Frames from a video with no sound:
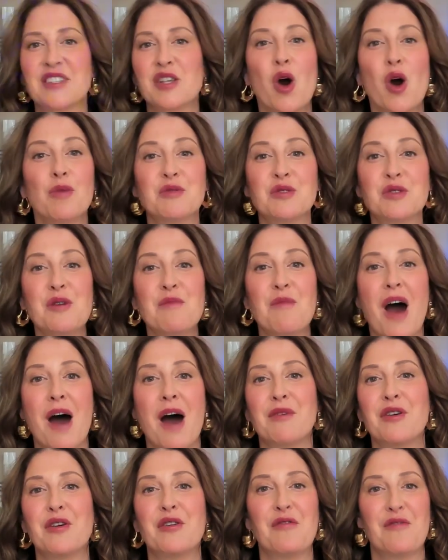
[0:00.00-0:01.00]
homeschool
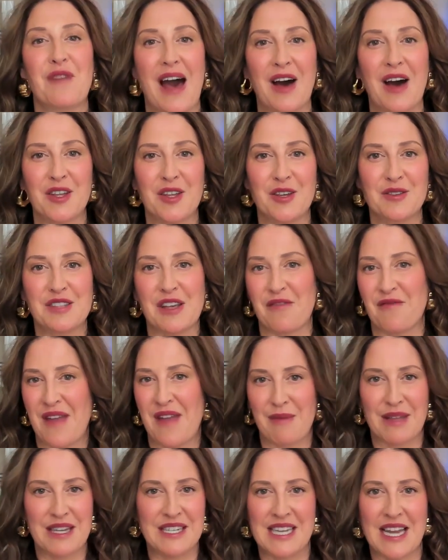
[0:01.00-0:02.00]
mom who values a
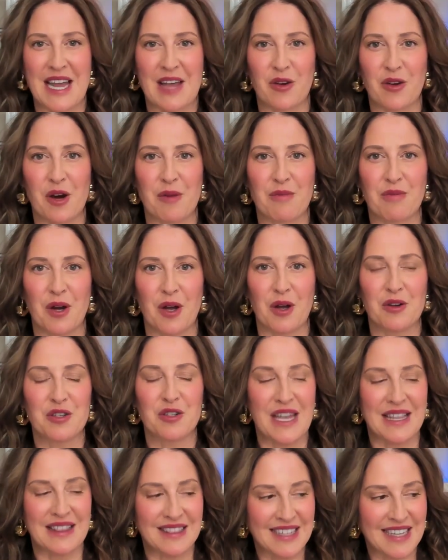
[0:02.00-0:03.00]
family together approach
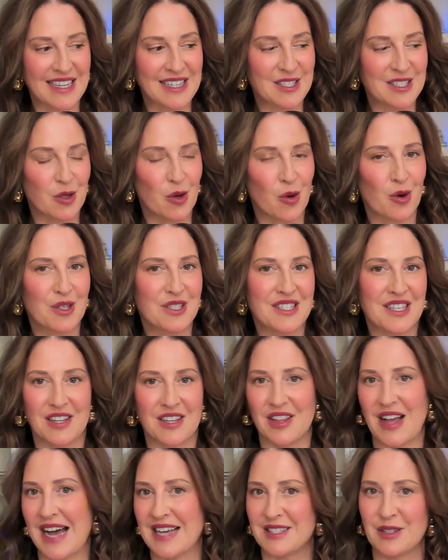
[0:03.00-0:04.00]
and leans towards the
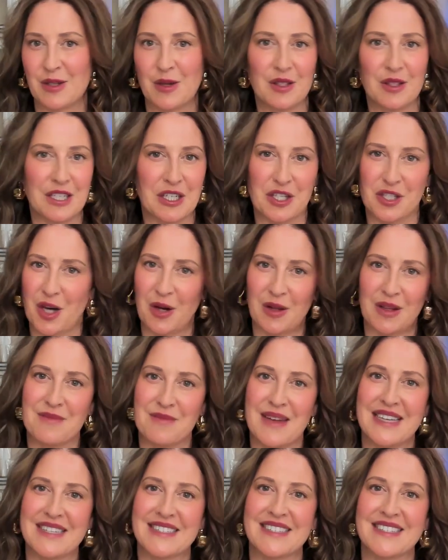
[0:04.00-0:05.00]
classical and Charlotte
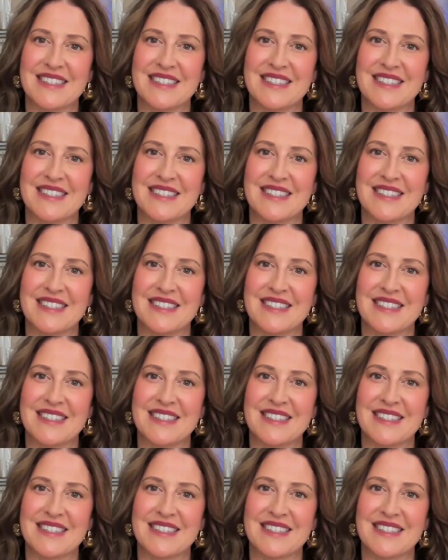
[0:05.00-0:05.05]
Mason